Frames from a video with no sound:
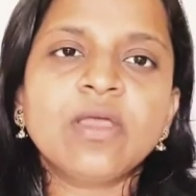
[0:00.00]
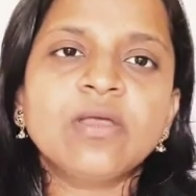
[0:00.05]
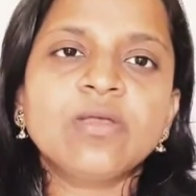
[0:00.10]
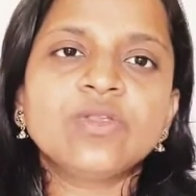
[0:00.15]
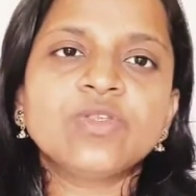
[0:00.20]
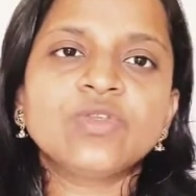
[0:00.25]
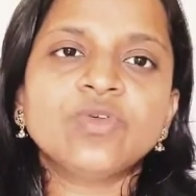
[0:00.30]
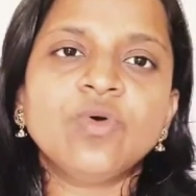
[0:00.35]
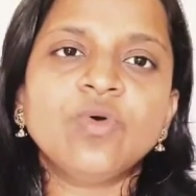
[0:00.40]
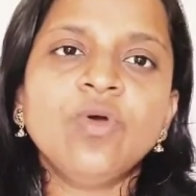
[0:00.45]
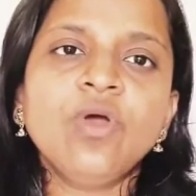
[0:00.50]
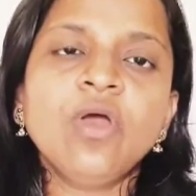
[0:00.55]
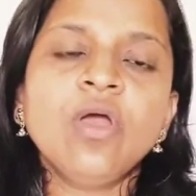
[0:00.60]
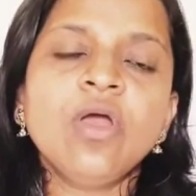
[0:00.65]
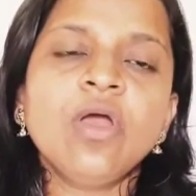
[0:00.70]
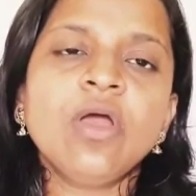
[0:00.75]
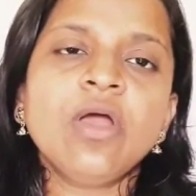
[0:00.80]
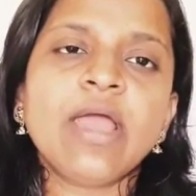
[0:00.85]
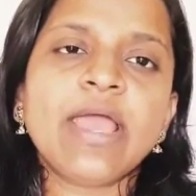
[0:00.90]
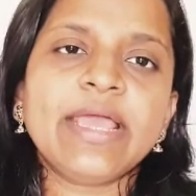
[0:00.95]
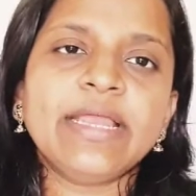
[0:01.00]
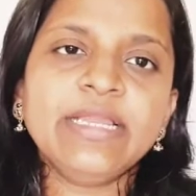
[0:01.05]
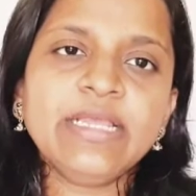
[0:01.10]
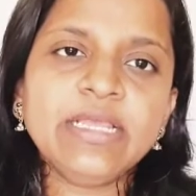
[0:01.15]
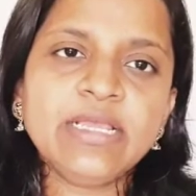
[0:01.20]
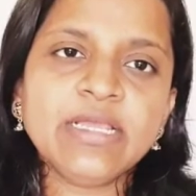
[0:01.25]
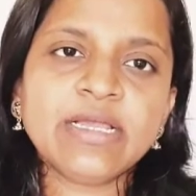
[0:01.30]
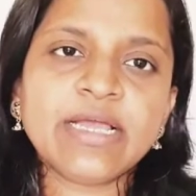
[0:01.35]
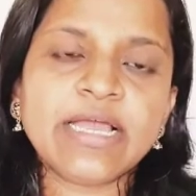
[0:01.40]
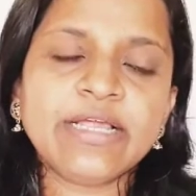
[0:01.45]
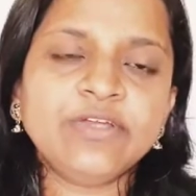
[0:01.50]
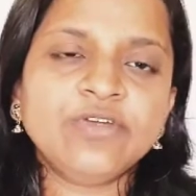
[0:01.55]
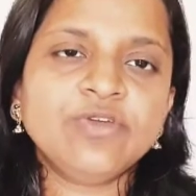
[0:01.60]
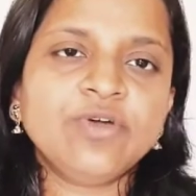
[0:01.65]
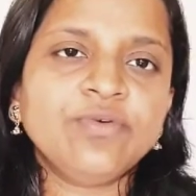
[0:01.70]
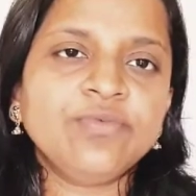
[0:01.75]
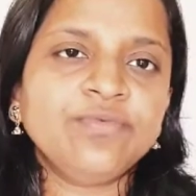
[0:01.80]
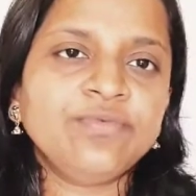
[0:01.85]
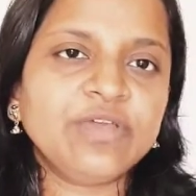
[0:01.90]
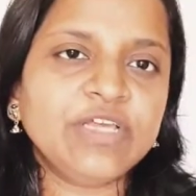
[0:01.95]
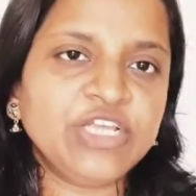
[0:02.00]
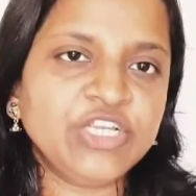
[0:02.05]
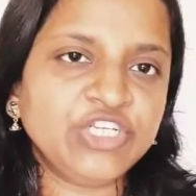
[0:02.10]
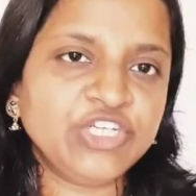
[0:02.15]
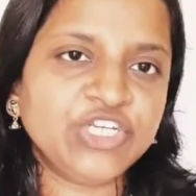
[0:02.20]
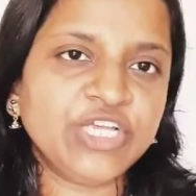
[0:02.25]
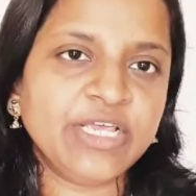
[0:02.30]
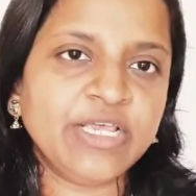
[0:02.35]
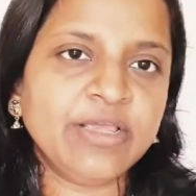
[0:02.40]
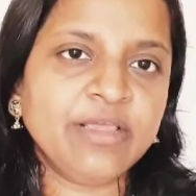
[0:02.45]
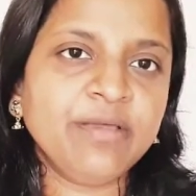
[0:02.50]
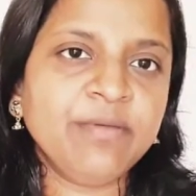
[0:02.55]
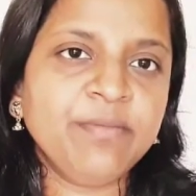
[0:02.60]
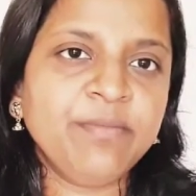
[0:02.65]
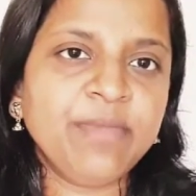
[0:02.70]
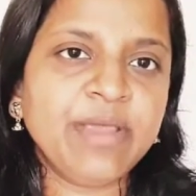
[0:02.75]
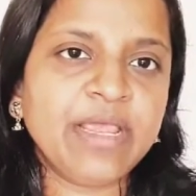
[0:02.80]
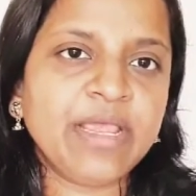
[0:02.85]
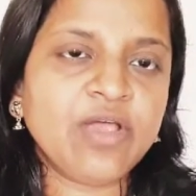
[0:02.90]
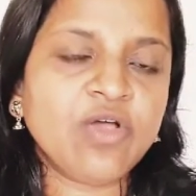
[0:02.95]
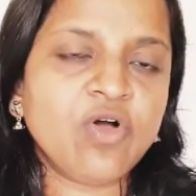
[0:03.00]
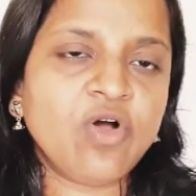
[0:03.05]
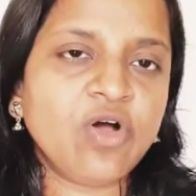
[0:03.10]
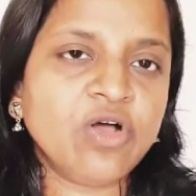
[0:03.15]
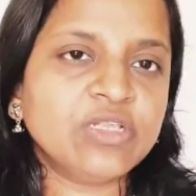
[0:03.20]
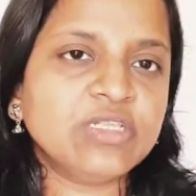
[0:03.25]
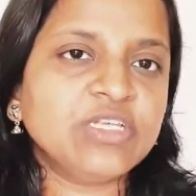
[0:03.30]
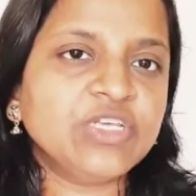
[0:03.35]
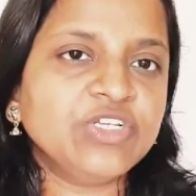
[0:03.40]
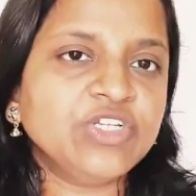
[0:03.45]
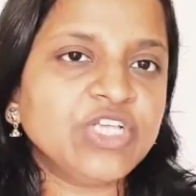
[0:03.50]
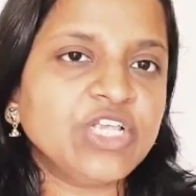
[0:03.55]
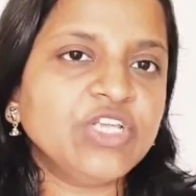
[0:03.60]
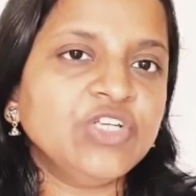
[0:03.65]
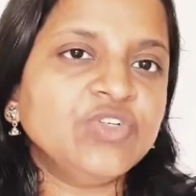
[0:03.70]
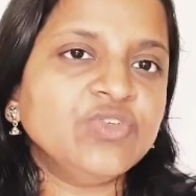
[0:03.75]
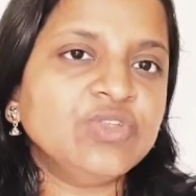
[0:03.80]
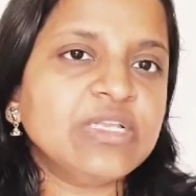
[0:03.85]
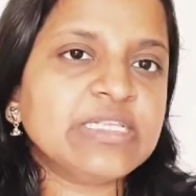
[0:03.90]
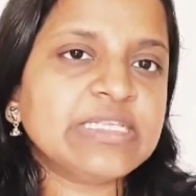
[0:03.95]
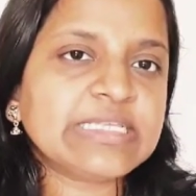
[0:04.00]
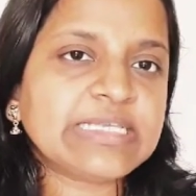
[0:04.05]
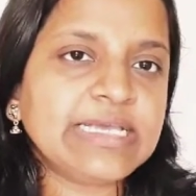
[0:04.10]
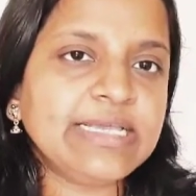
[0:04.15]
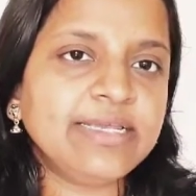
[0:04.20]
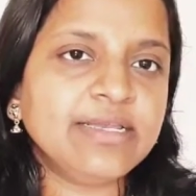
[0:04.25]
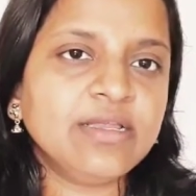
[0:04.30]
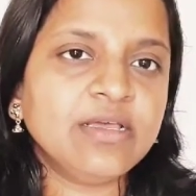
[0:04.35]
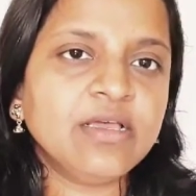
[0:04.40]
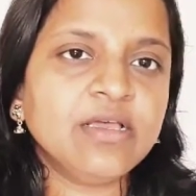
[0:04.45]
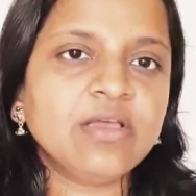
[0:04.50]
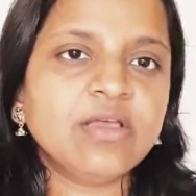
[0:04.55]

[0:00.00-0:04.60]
So any kind of itching may cause injury to the skin.